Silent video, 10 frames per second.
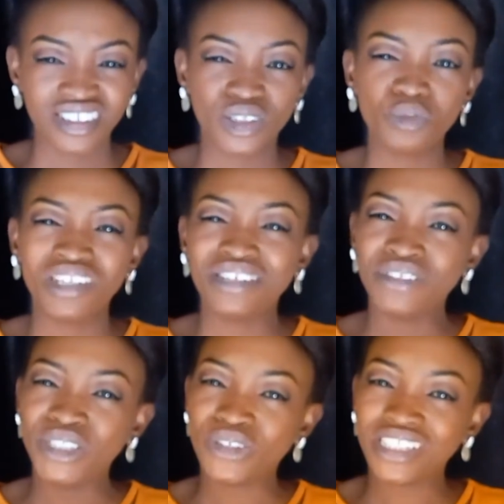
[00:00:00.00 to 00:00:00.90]
Do you
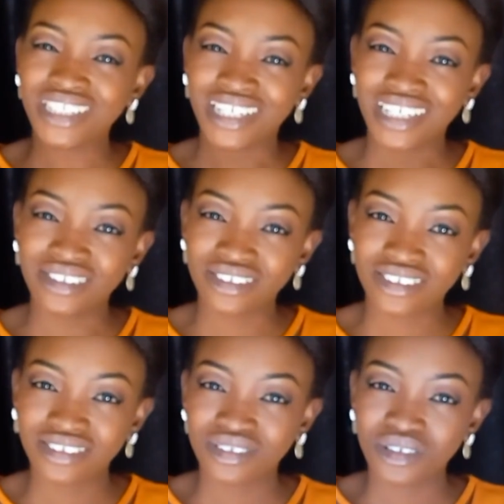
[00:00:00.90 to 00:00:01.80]
believe in joint
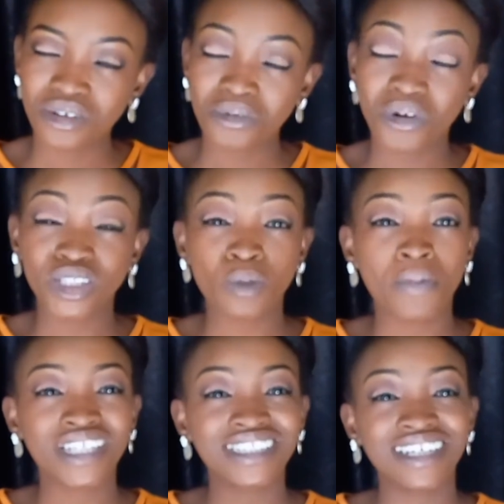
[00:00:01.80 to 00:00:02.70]
accounts? What's your
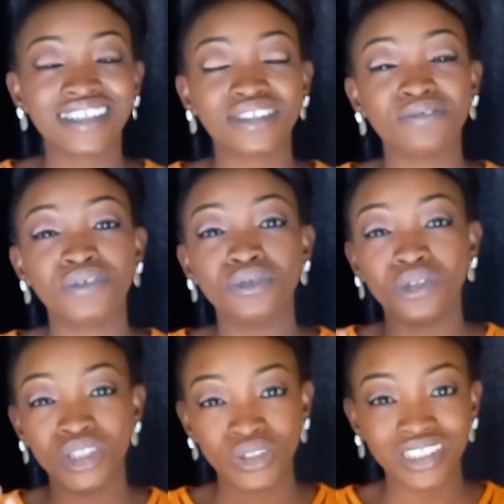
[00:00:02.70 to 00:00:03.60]
partner's
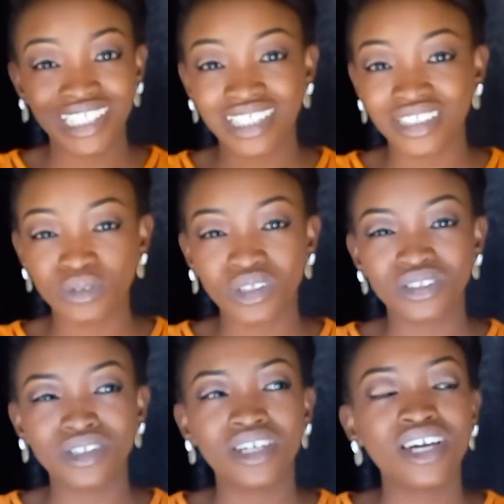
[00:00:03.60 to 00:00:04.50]
view on joint accounts? How
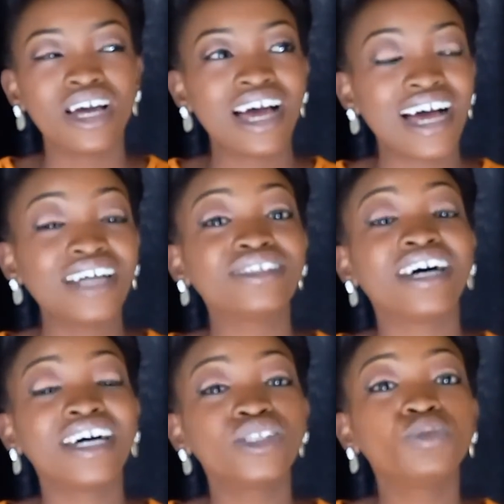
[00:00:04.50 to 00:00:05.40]

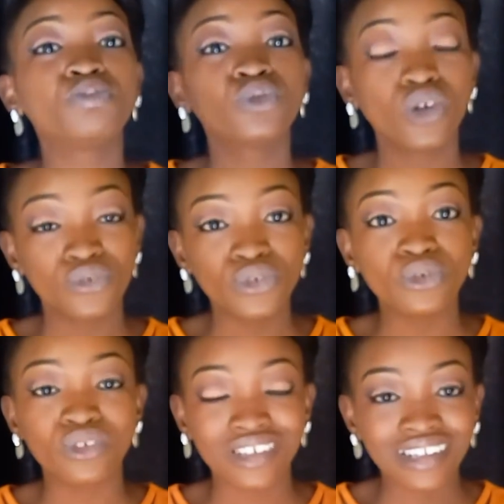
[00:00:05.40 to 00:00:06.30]
can two
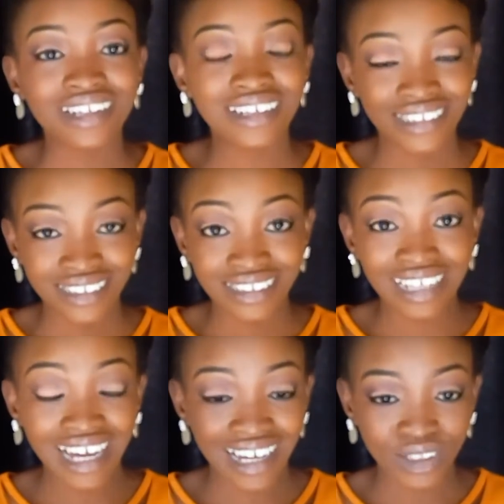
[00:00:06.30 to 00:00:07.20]

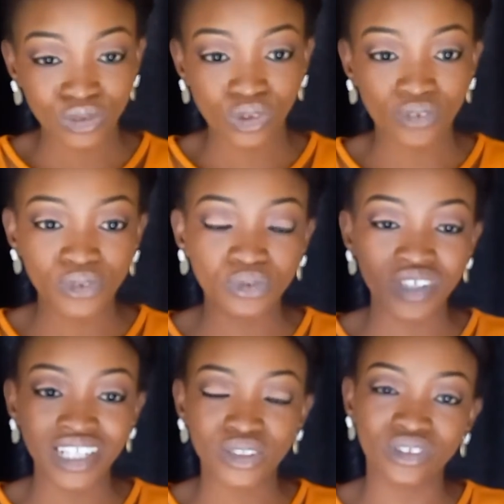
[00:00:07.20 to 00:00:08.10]
of you
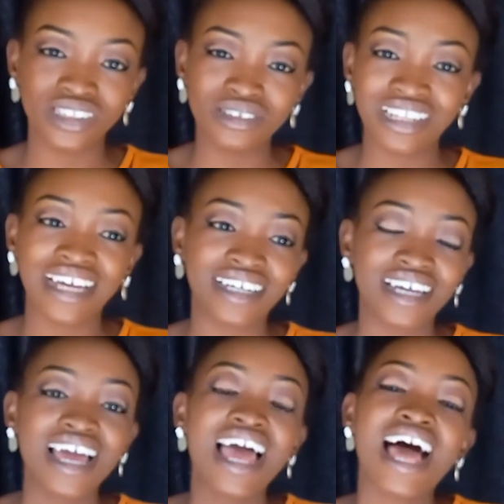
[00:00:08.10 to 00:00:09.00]
relate on, like,
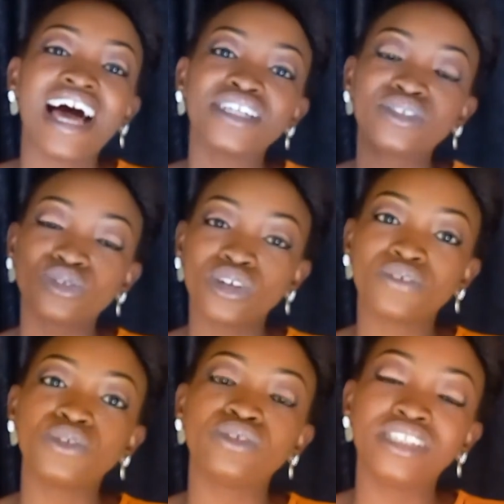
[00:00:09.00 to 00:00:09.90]
how the two
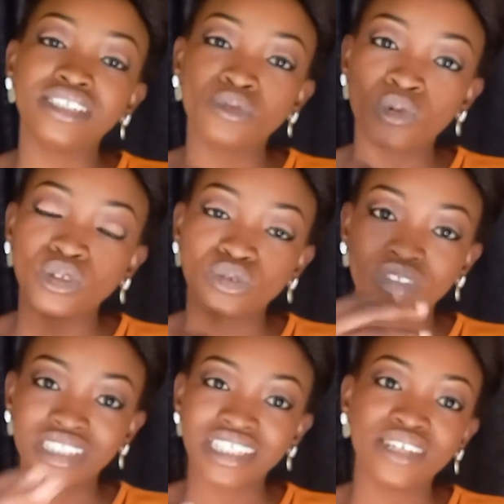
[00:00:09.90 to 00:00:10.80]
of you want to
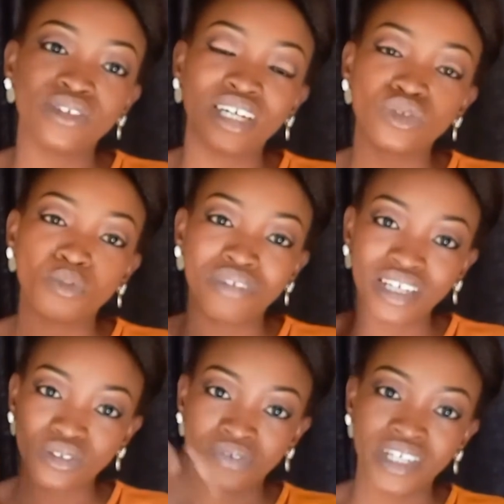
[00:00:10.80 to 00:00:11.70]
decide on how to
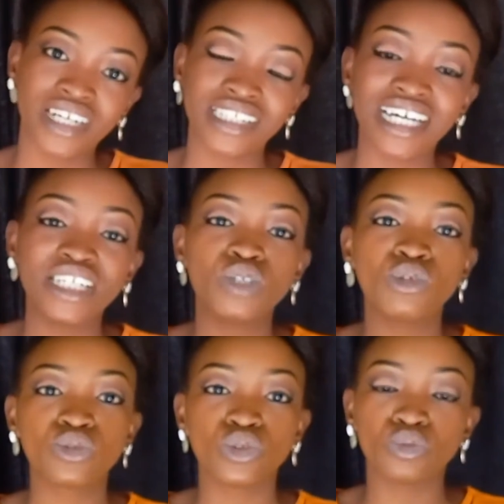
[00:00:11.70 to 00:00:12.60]
plan your finance? How do you
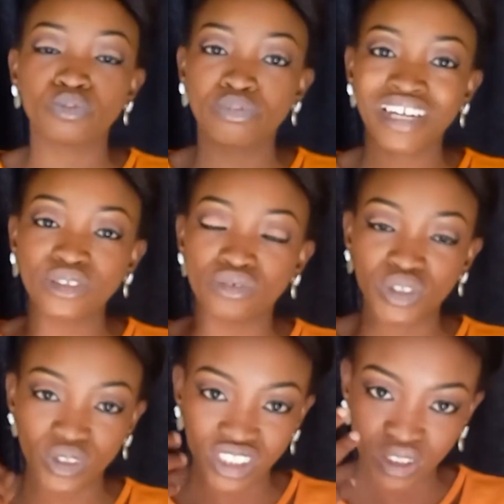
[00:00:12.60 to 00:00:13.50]
want to plan your
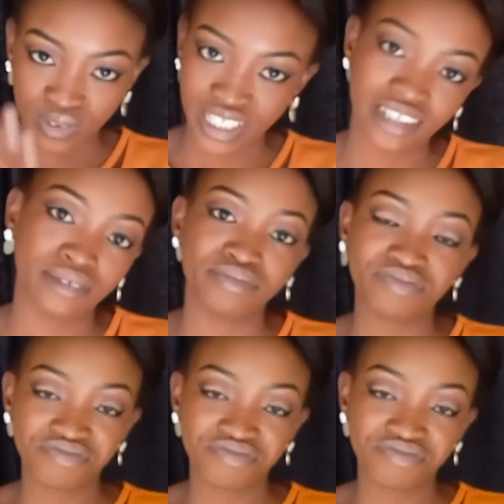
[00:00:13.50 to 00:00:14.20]
resources together?